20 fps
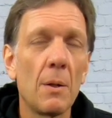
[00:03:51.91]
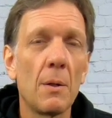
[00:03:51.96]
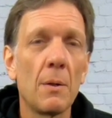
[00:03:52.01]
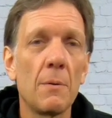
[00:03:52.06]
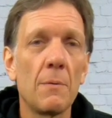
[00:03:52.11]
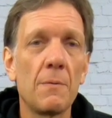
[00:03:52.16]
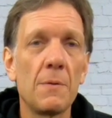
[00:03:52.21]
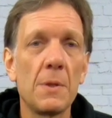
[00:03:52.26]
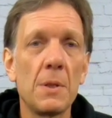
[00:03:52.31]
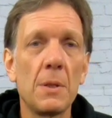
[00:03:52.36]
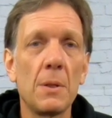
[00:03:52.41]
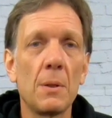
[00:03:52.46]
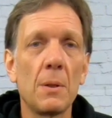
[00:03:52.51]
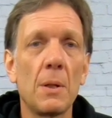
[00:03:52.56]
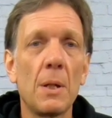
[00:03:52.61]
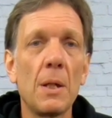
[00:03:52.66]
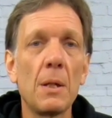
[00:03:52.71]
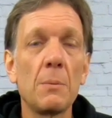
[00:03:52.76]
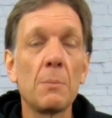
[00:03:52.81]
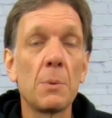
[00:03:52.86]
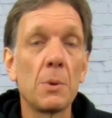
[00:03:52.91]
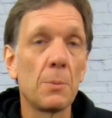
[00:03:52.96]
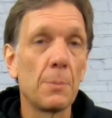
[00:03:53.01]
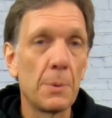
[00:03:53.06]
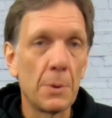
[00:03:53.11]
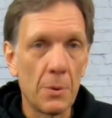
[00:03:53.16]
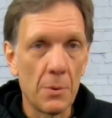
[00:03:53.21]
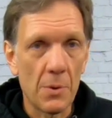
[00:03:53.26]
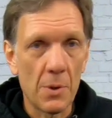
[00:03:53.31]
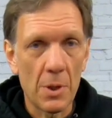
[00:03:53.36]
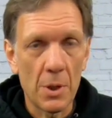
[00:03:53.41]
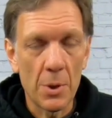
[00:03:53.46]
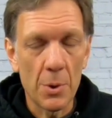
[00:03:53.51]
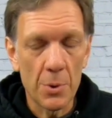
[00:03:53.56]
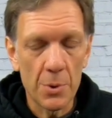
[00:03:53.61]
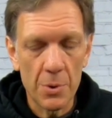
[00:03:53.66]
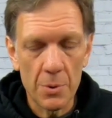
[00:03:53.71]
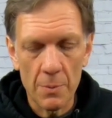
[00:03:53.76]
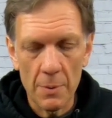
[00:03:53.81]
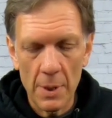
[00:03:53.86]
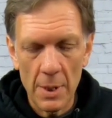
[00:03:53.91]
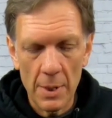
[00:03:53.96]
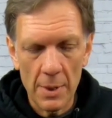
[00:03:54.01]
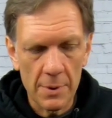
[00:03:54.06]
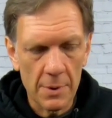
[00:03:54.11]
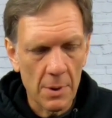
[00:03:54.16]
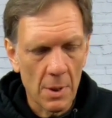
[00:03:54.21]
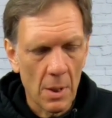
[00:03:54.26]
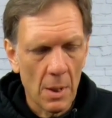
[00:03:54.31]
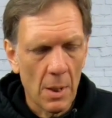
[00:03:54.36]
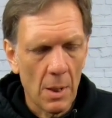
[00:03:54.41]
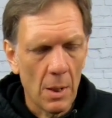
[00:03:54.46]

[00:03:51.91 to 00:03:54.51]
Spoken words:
of the 8mm, the larger rods.